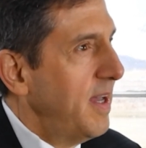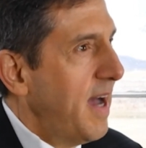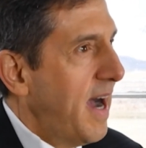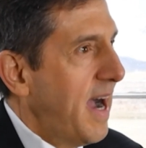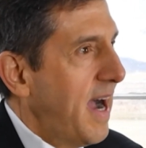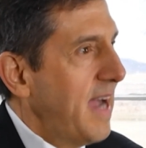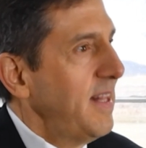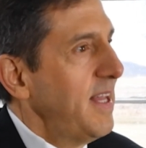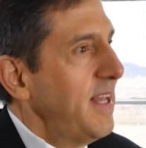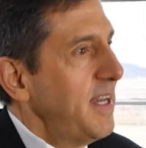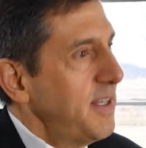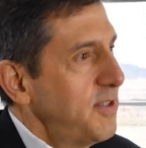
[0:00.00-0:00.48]

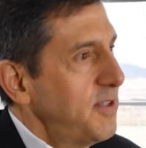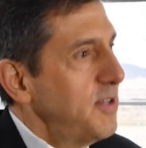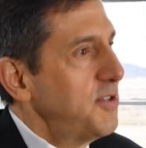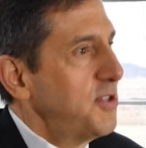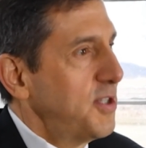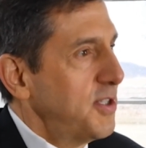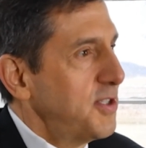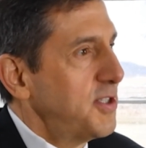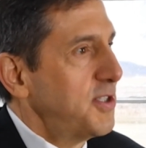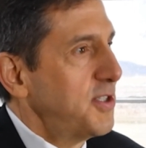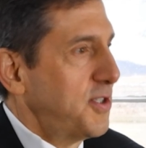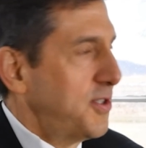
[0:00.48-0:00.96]
I like to
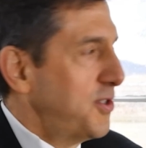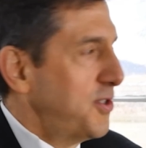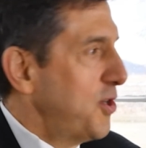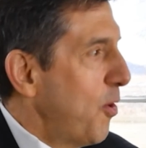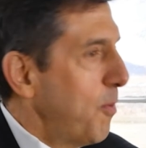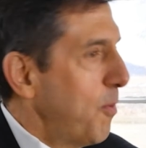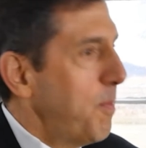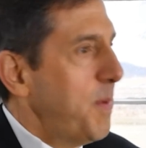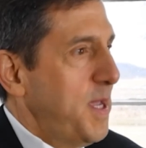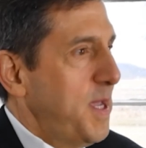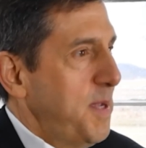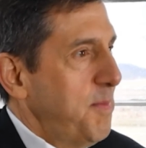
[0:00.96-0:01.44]
just show
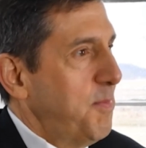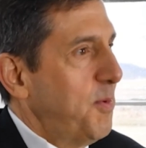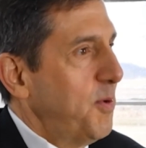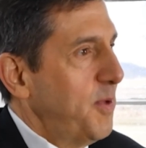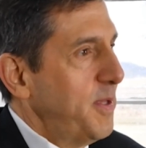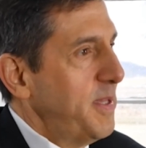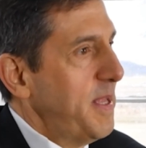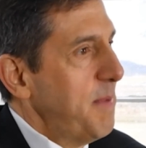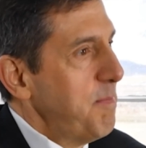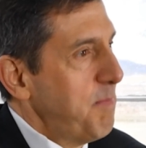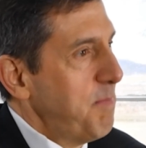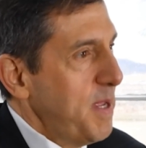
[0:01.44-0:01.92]
people,
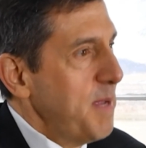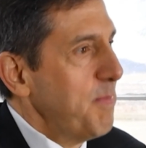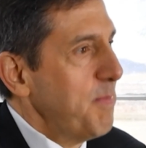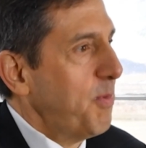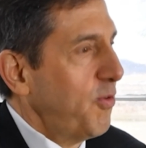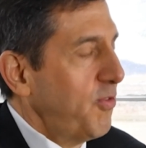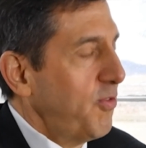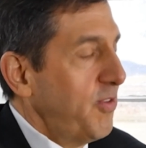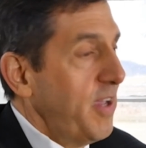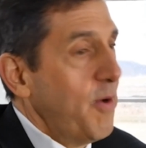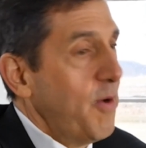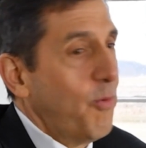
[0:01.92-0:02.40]
and then people
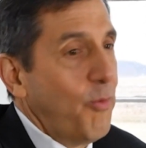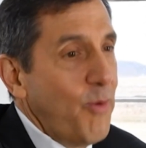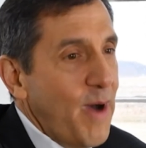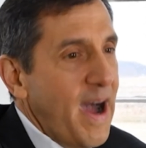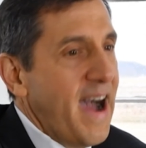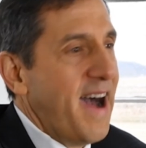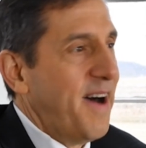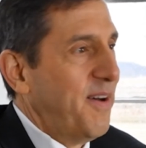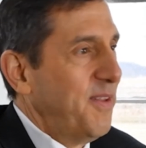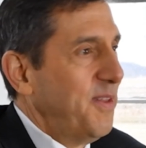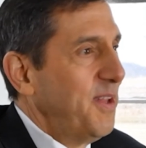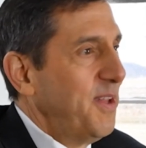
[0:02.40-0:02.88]
say,
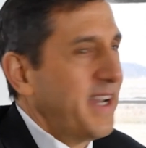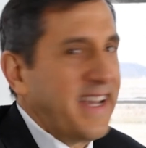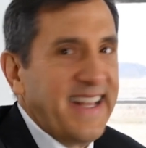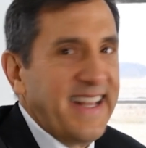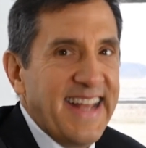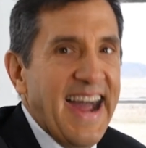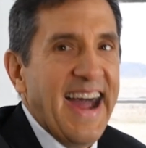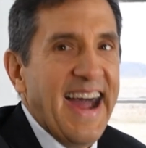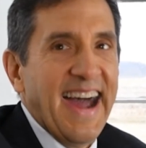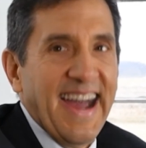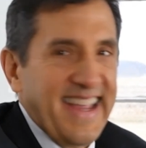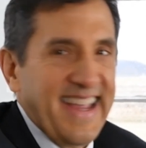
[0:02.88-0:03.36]
wow, look at
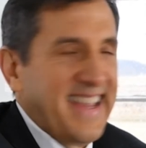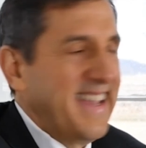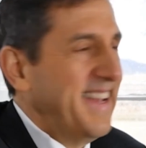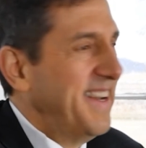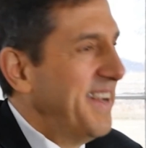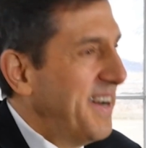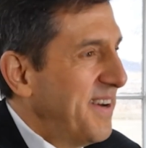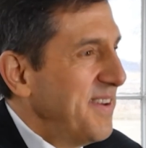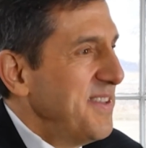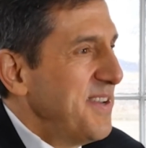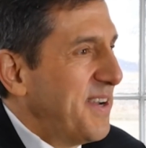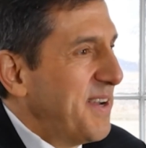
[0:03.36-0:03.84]
that, you
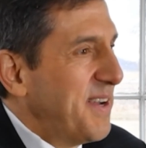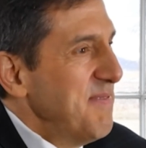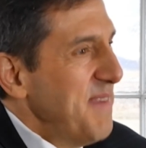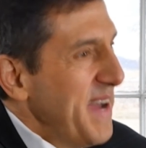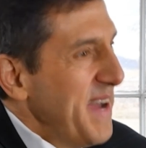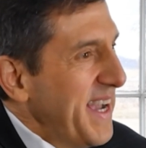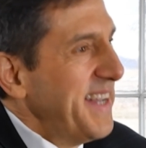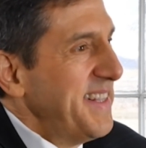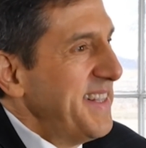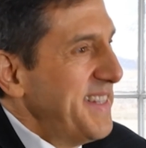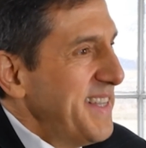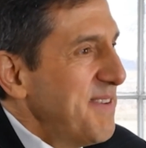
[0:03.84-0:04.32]
know, you can
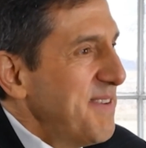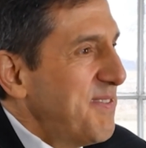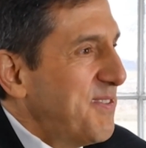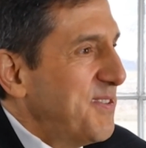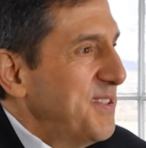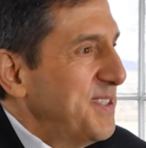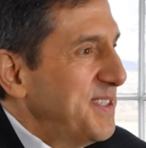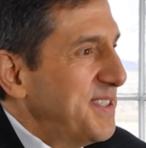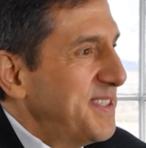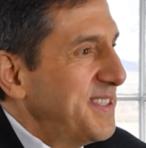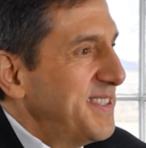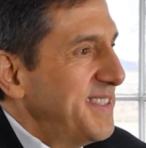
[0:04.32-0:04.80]
make a
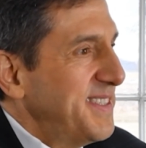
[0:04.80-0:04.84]
difference.